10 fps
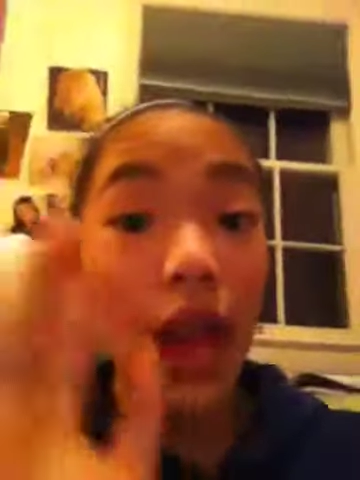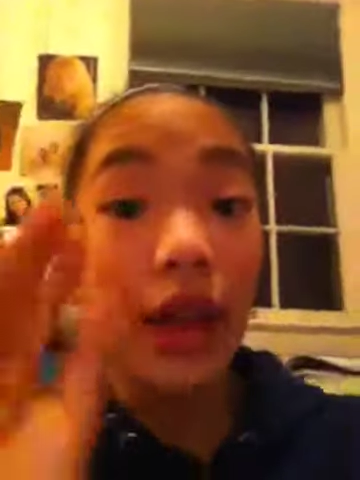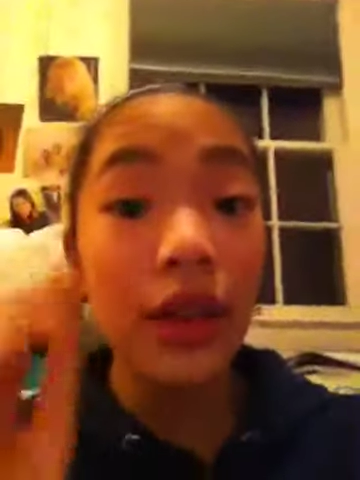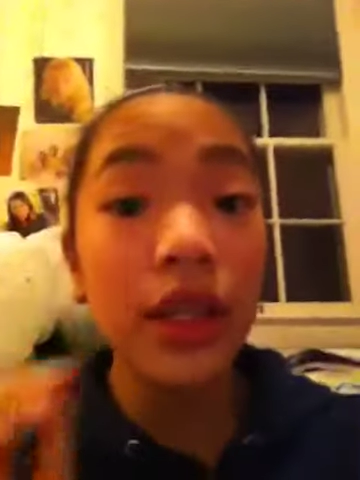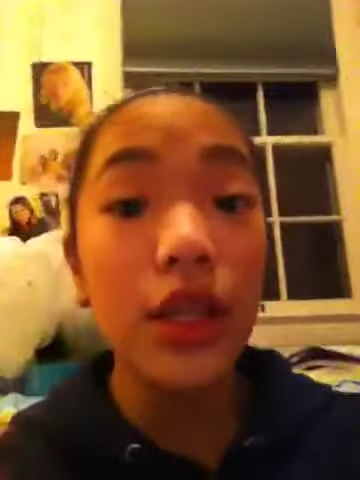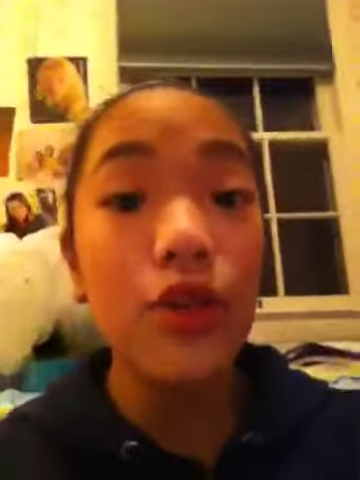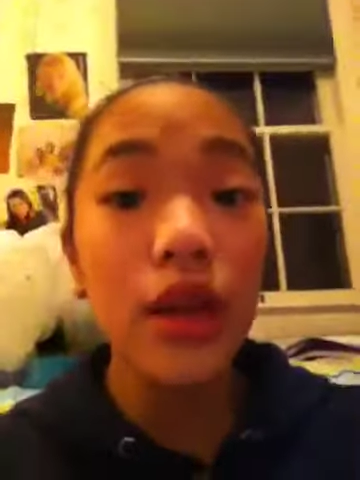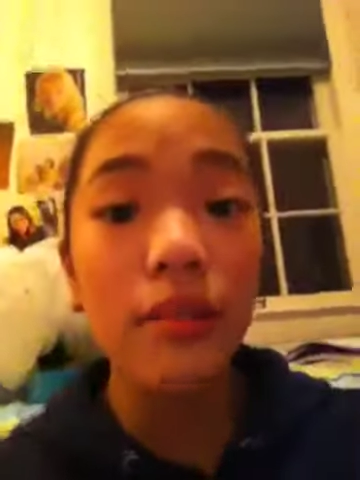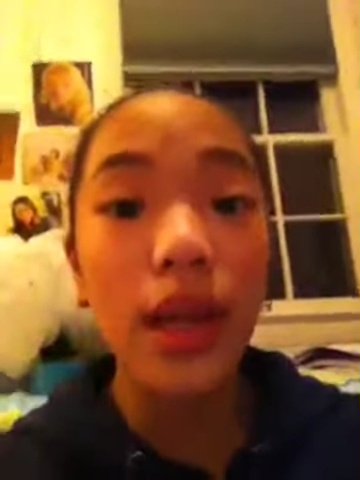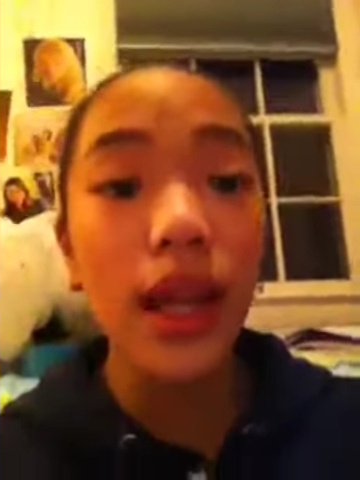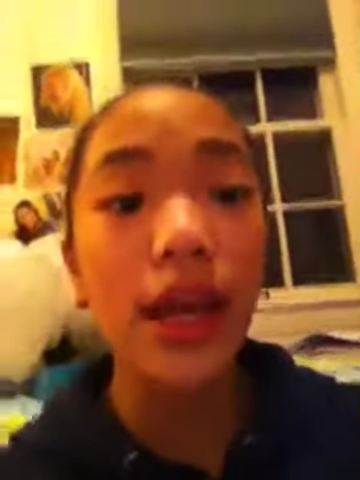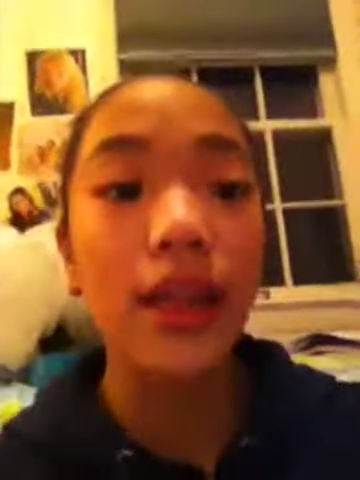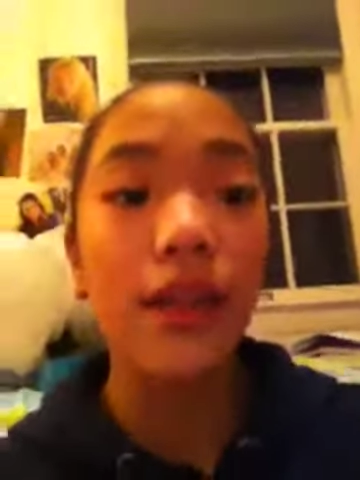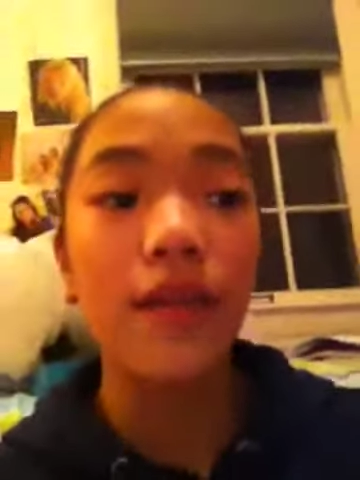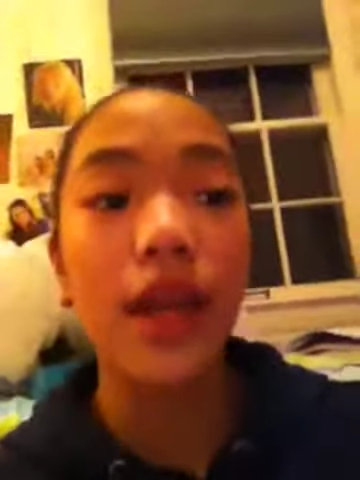I'll see you in my
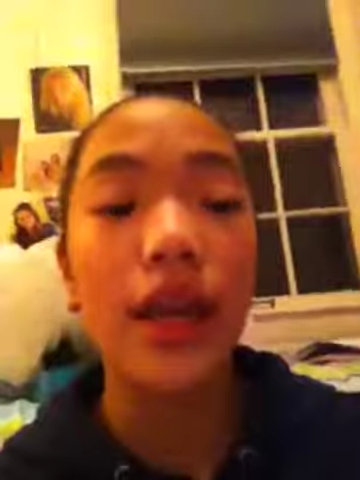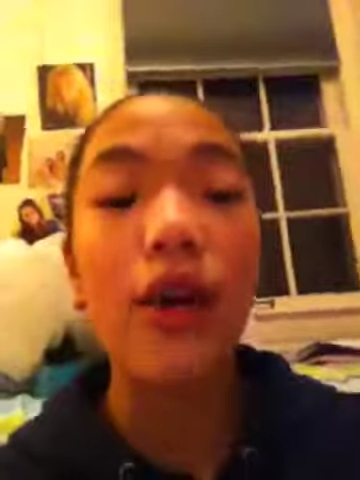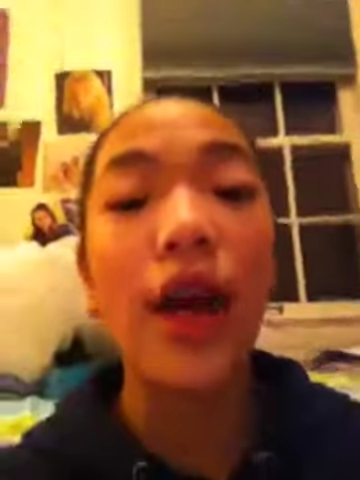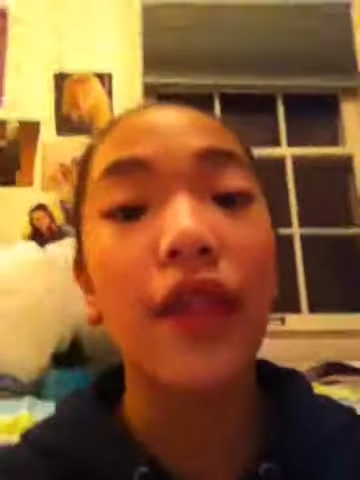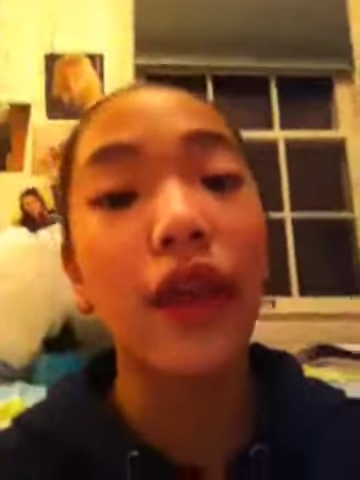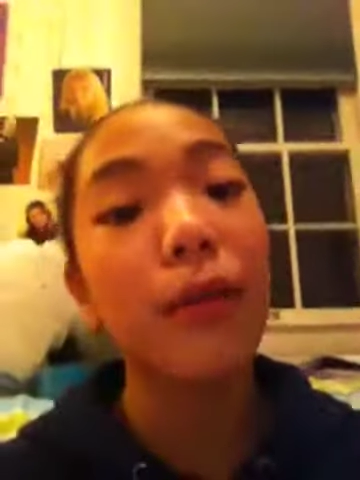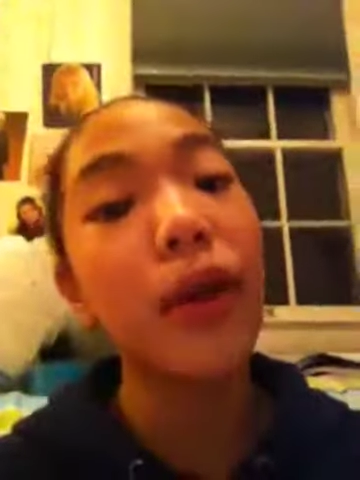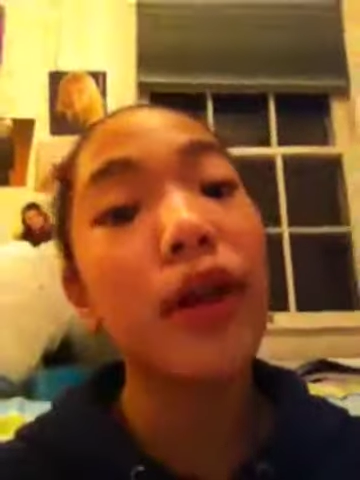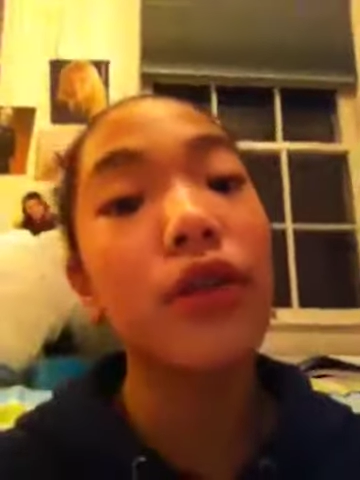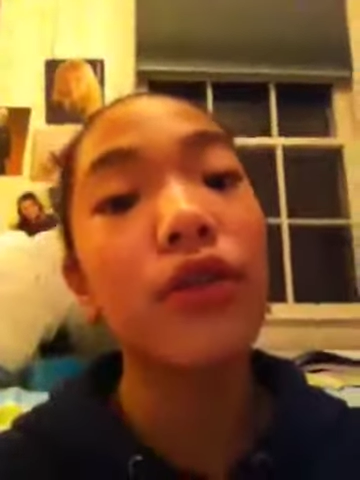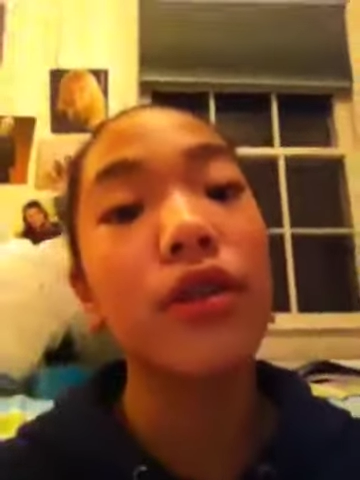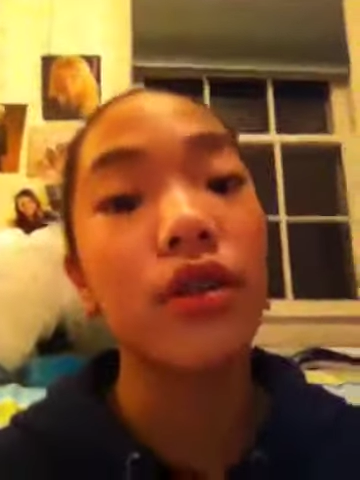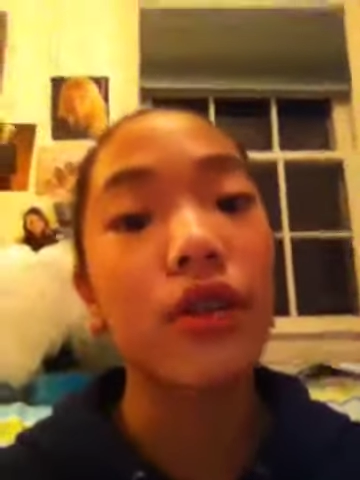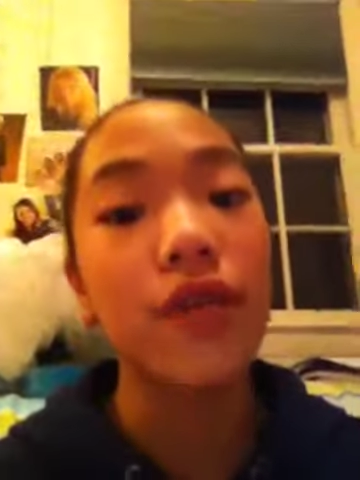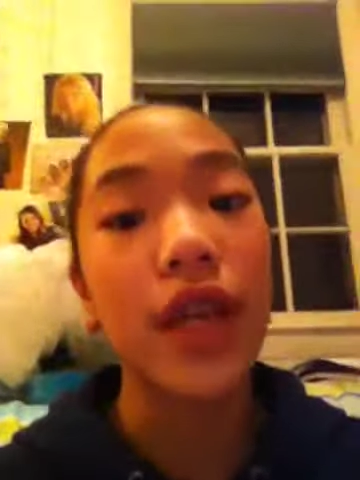next video. I think I'm going to do
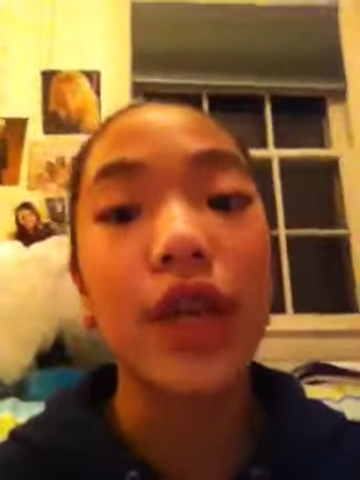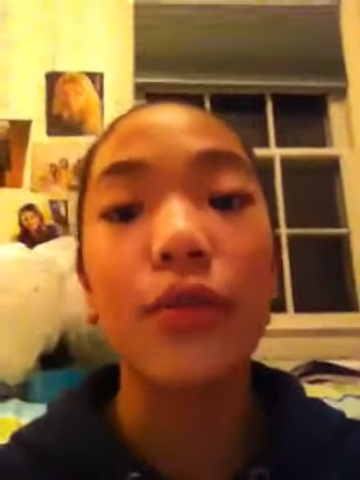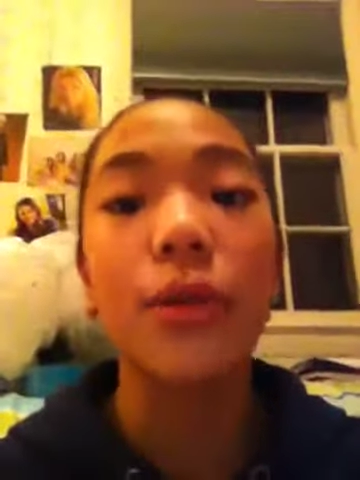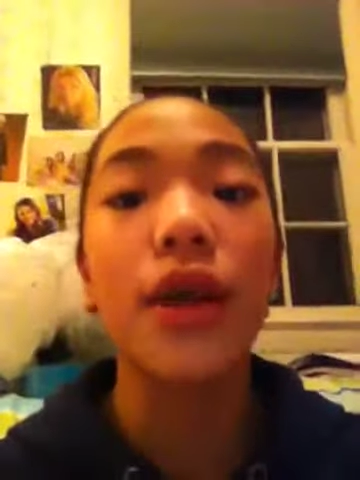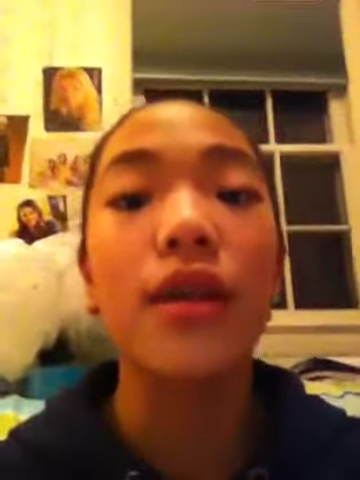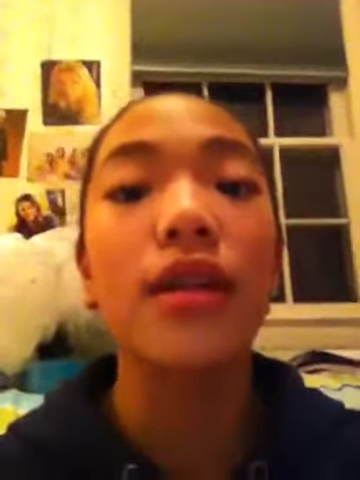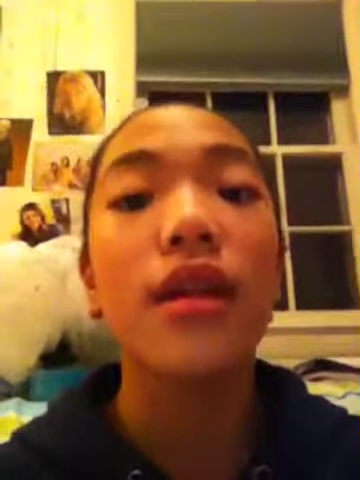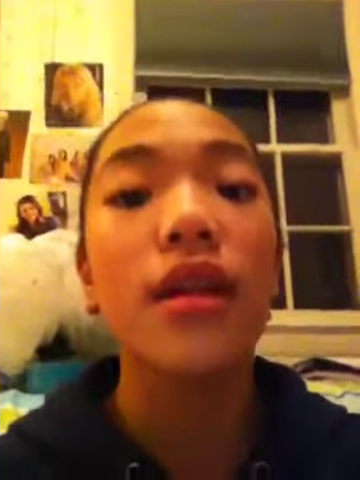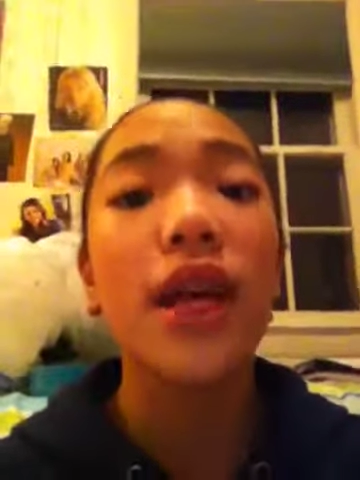another video because,